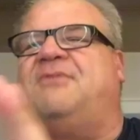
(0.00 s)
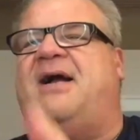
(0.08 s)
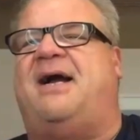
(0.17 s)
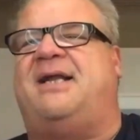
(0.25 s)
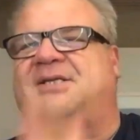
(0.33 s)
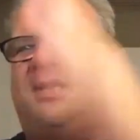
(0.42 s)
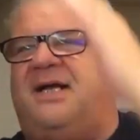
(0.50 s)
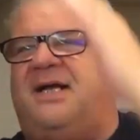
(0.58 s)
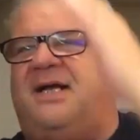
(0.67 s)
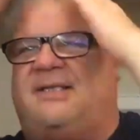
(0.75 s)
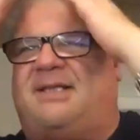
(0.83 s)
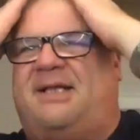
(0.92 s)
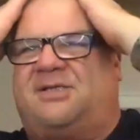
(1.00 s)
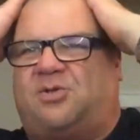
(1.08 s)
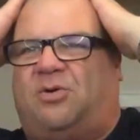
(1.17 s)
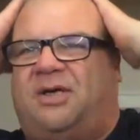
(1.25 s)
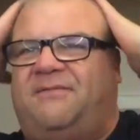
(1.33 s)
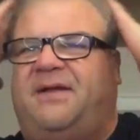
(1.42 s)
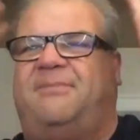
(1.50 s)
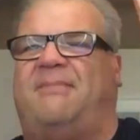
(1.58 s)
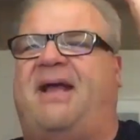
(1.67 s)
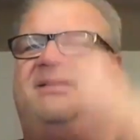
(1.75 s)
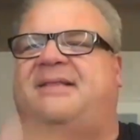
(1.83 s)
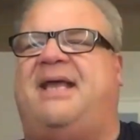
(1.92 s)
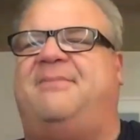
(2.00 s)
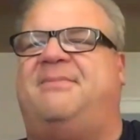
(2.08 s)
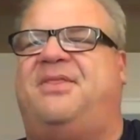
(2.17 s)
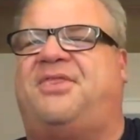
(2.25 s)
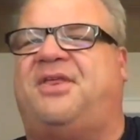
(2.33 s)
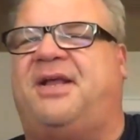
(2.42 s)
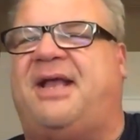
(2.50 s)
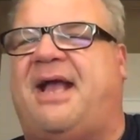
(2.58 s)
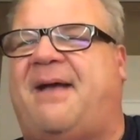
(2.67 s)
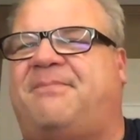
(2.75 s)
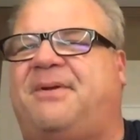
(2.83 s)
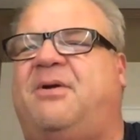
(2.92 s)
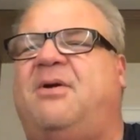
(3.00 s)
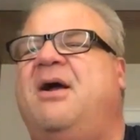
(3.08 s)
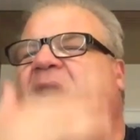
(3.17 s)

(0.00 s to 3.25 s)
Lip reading: Ari's got that sort of like Matt Damon thing happening.